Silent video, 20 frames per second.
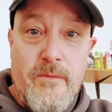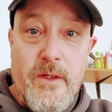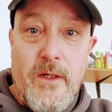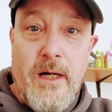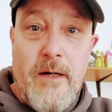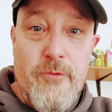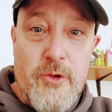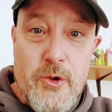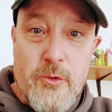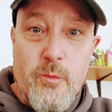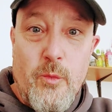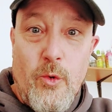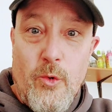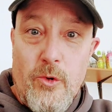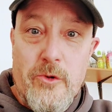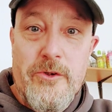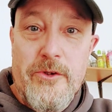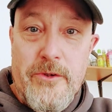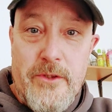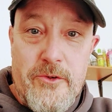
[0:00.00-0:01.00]
Yeah, have a good
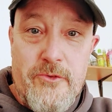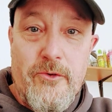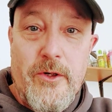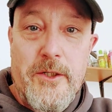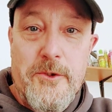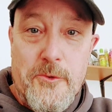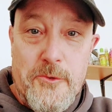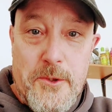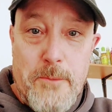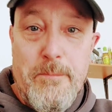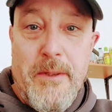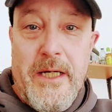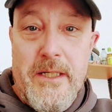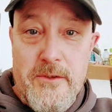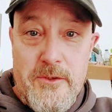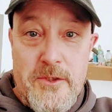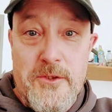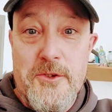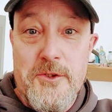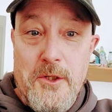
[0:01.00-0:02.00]
walk to this record. Your
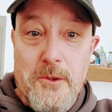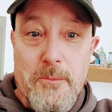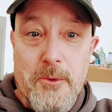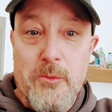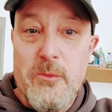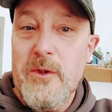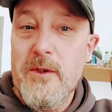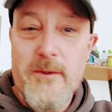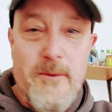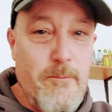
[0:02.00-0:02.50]
pace is double.